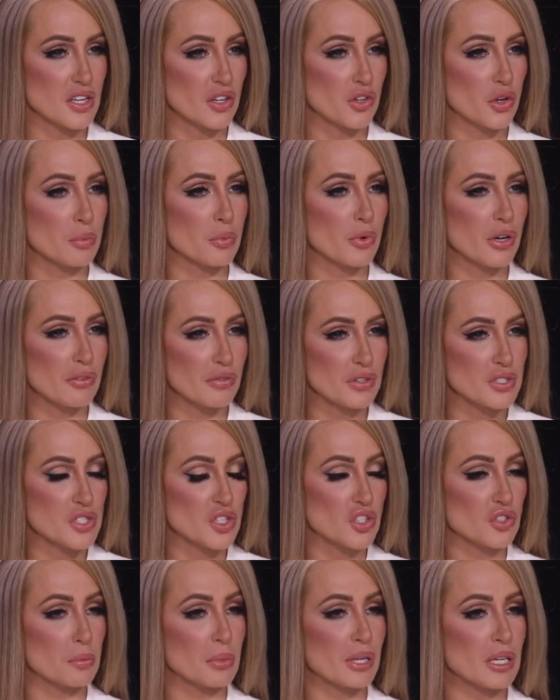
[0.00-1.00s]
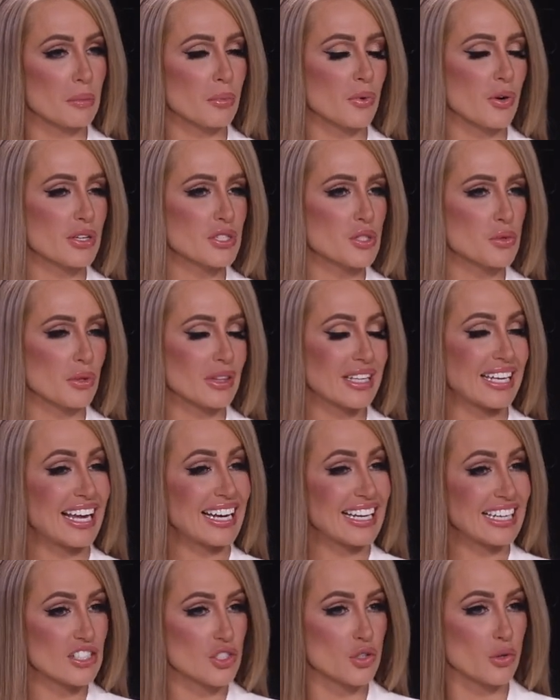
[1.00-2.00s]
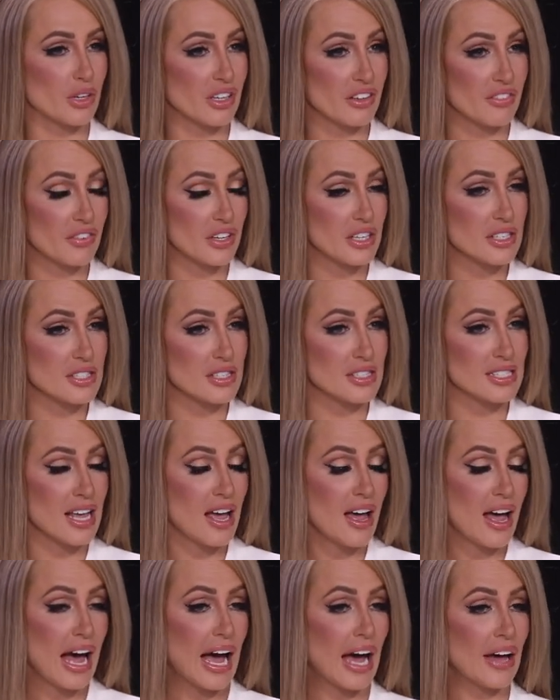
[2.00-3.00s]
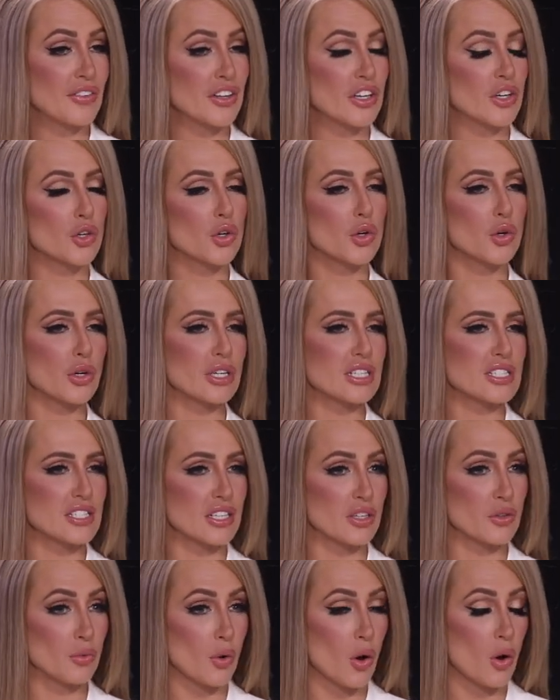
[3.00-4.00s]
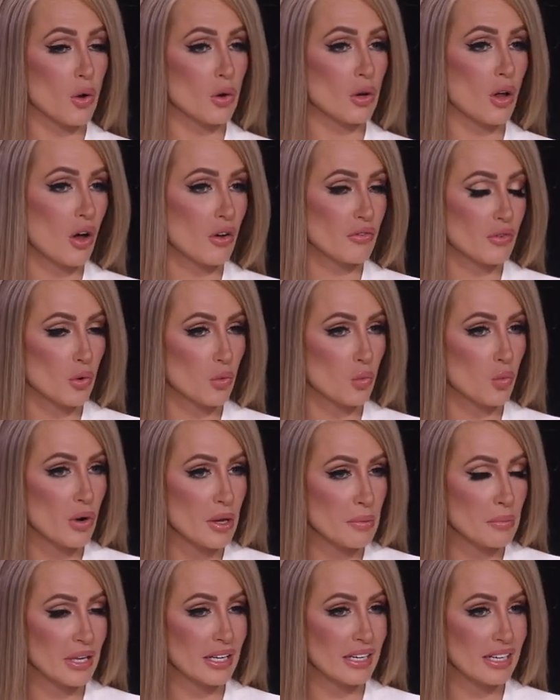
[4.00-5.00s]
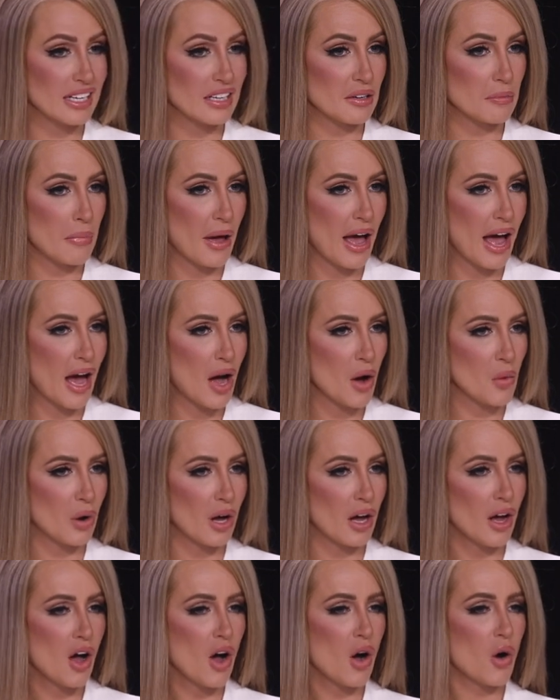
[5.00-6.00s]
I know previously you've been impressed with the electronic visas and the increasing role of women in power.